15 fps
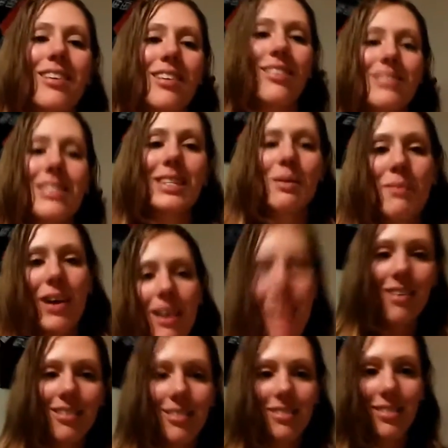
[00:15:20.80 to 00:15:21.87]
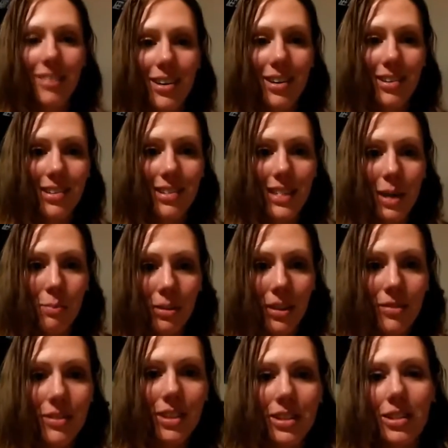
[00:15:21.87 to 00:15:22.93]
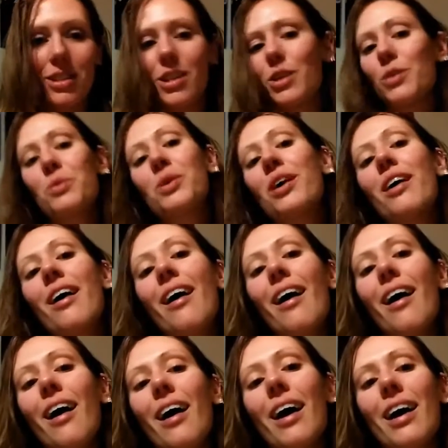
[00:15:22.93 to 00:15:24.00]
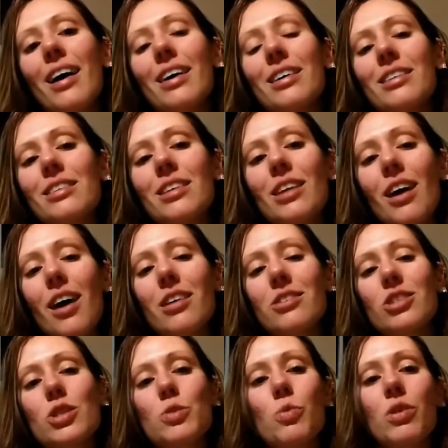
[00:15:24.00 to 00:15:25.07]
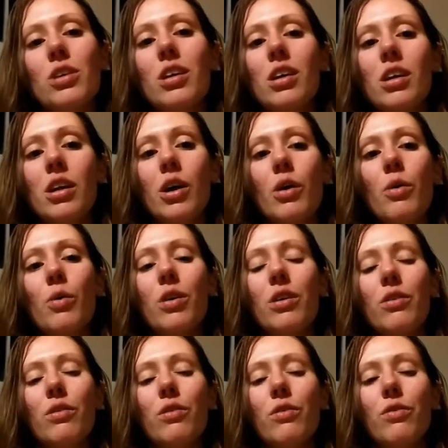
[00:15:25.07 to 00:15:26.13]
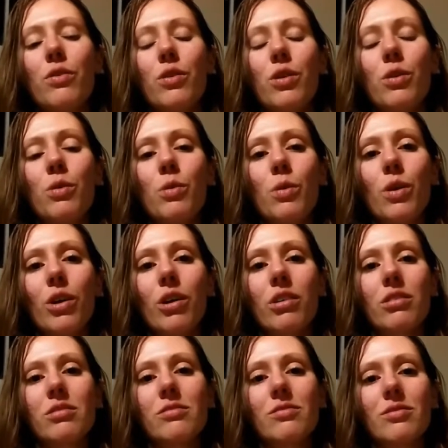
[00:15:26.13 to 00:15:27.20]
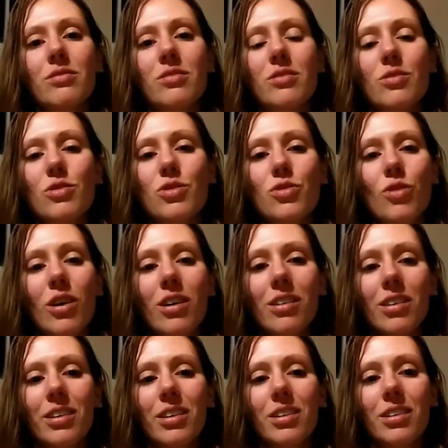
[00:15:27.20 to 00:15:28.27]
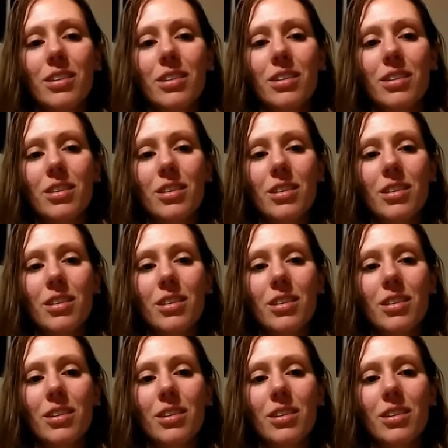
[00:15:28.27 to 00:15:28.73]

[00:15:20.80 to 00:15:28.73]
somehow is uplifting to you. And I just want you to know, if you are struggling,